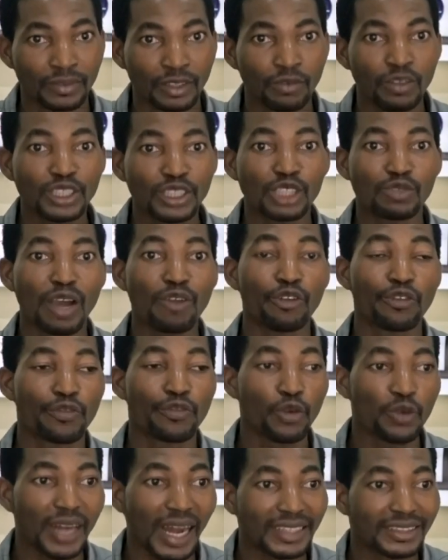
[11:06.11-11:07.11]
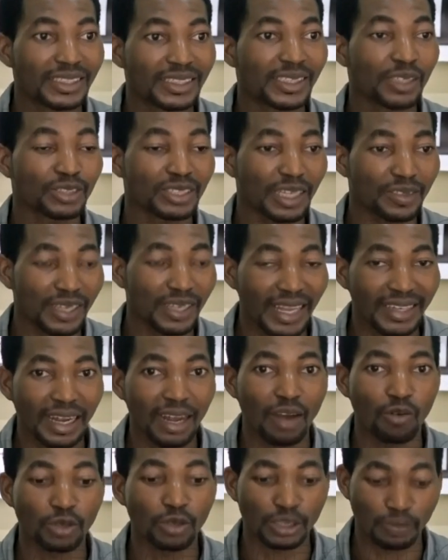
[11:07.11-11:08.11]
which is why we feel that the 70,000 naira
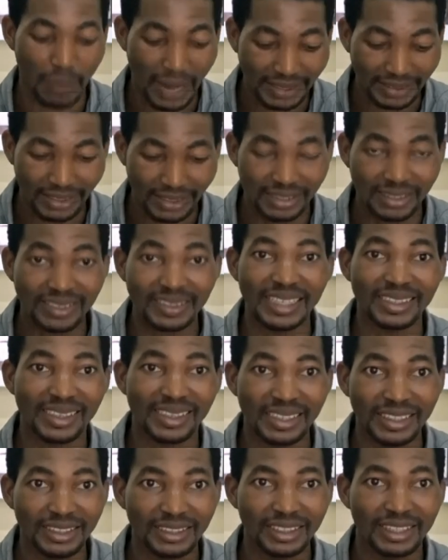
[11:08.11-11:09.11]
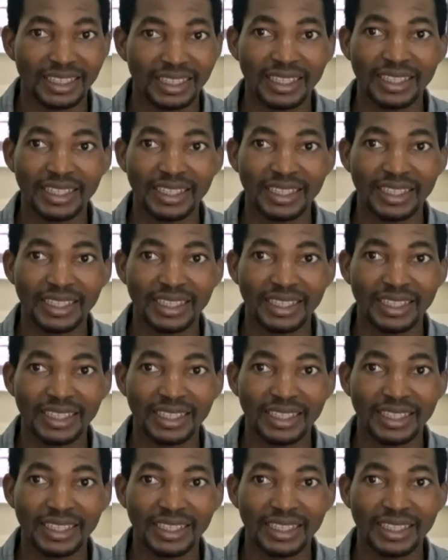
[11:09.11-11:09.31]
that was passed recently